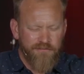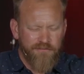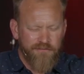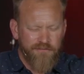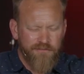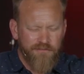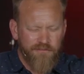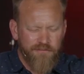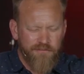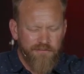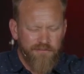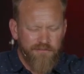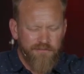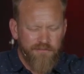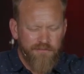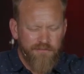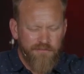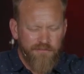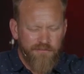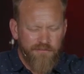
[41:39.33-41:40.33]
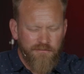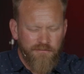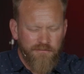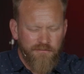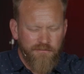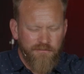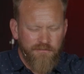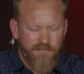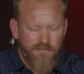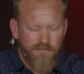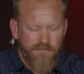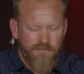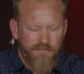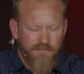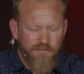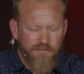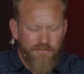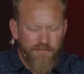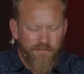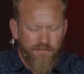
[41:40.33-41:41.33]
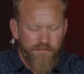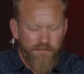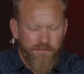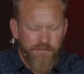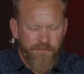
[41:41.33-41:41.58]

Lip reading: Nobody speaks.